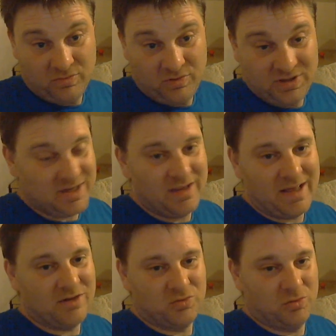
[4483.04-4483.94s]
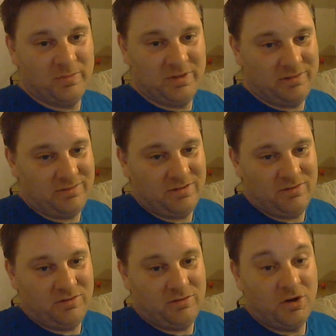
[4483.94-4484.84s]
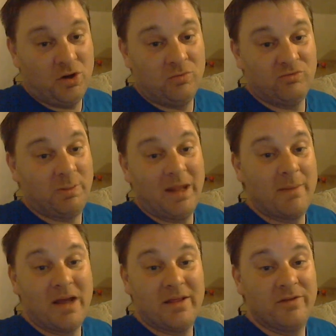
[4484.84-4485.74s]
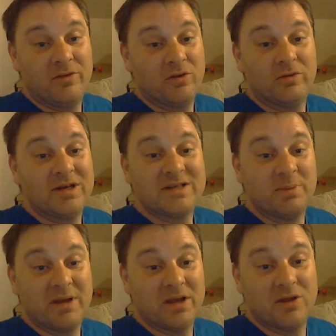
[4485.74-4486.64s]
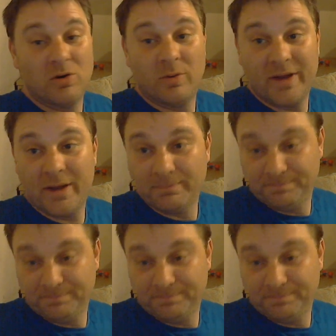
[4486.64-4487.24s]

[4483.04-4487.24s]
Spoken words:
You say that to them and they don't reply back then. They disappear. They go away.